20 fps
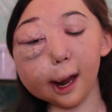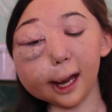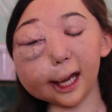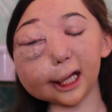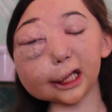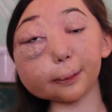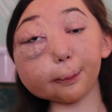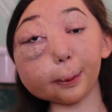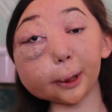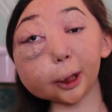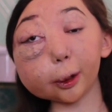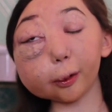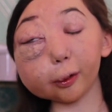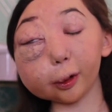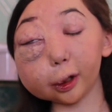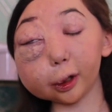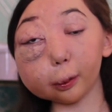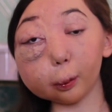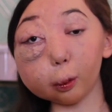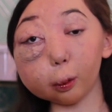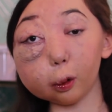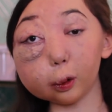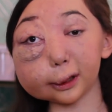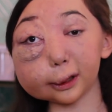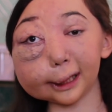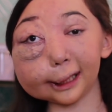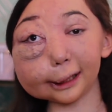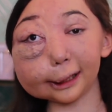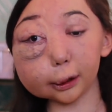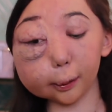it's been through the wars
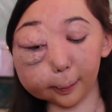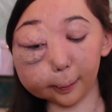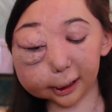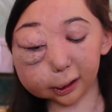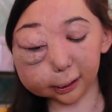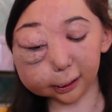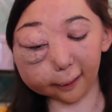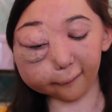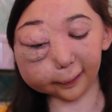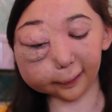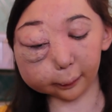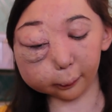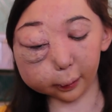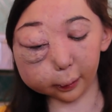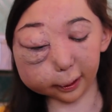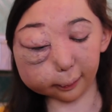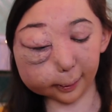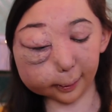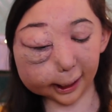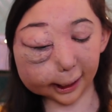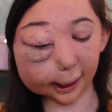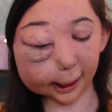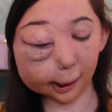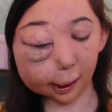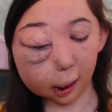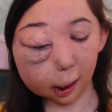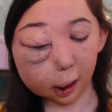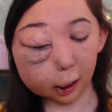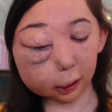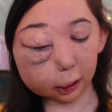a little bit travelling with me.
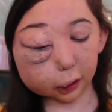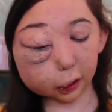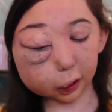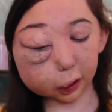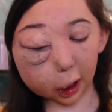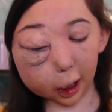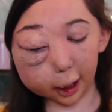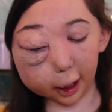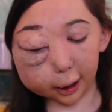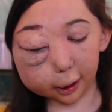So,